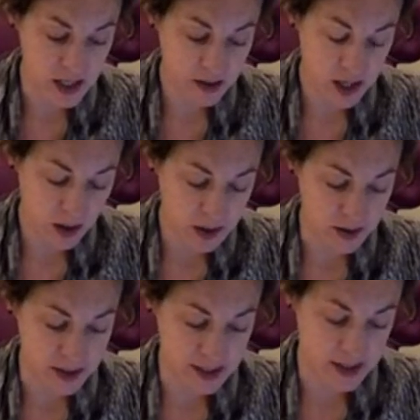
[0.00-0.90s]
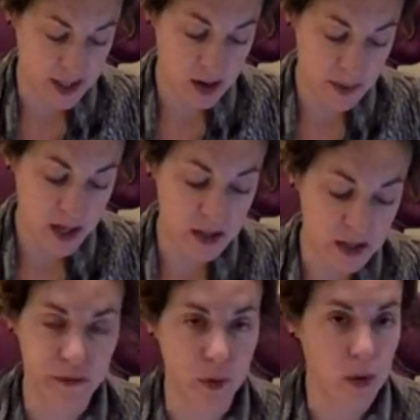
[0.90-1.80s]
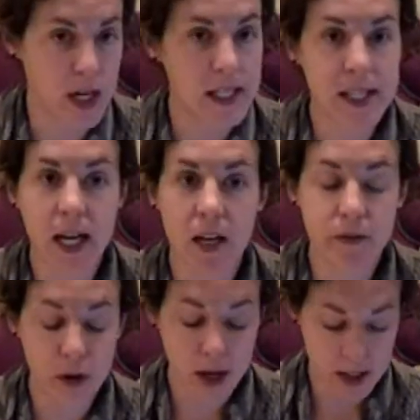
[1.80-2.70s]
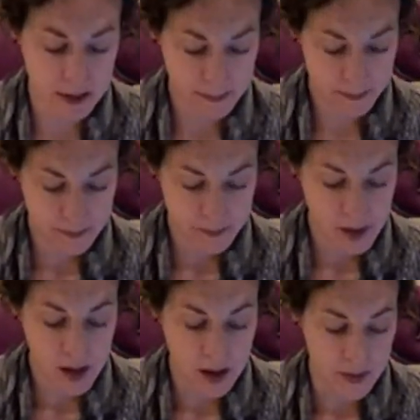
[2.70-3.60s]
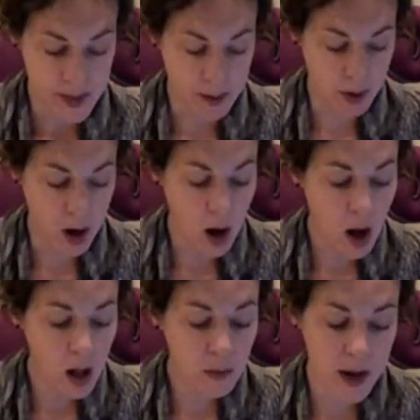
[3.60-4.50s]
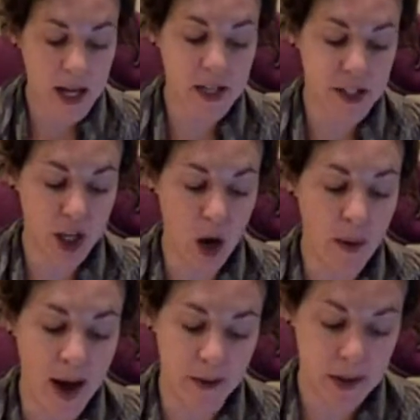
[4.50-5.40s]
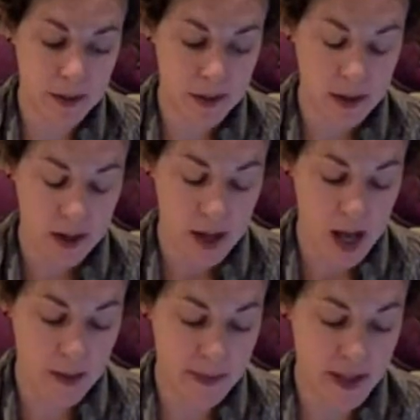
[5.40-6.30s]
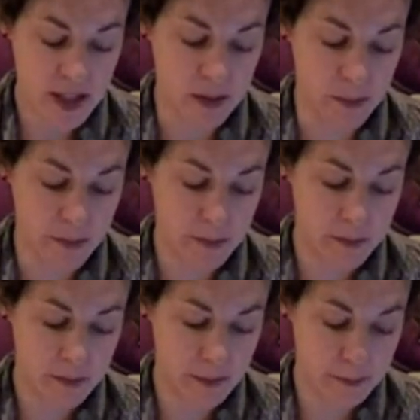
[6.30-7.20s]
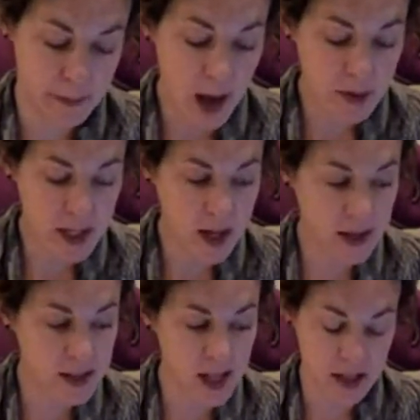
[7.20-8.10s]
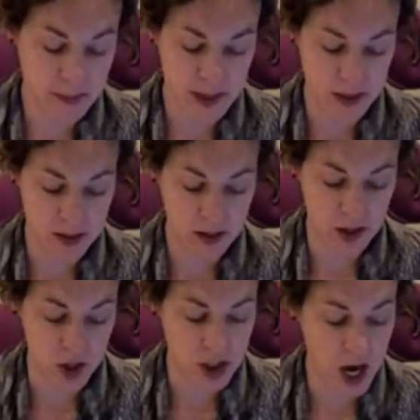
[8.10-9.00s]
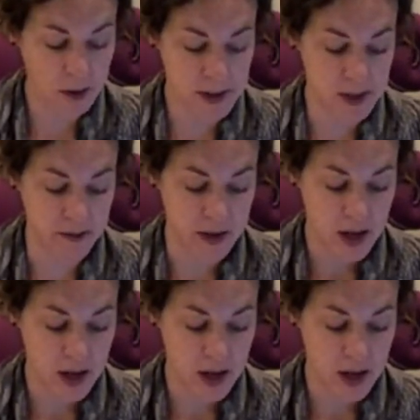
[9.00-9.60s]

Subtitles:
neatly onto the centipede's 42nd foot, they were all ready to go out, amidst mounting excitement and shouts of,